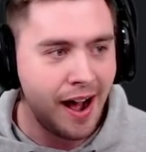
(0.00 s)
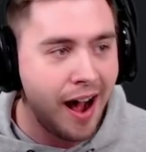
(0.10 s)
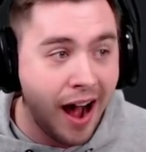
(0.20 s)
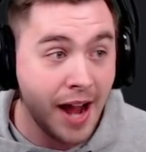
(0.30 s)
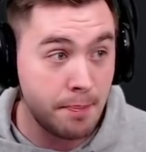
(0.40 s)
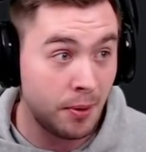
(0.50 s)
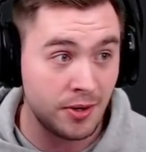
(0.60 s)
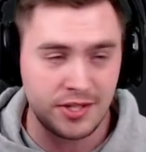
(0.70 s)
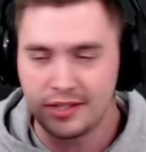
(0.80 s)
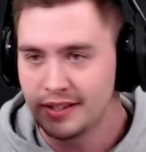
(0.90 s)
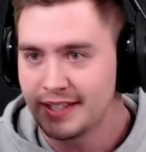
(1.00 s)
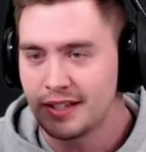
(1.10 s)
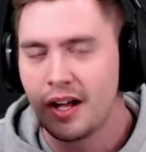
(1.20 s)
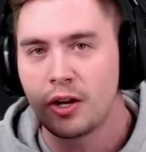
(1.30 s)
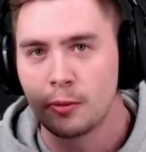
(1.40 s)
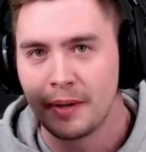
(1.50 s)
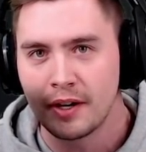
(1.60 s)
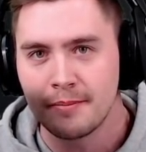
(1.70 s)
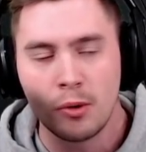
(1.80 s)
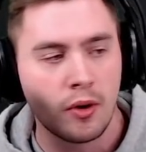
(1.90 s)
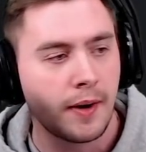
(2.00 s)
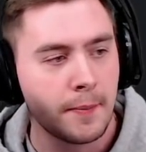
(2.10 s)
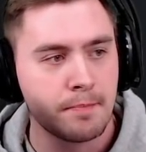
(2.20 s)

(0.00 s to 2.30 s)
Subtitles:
I personally like the Huckleberry more,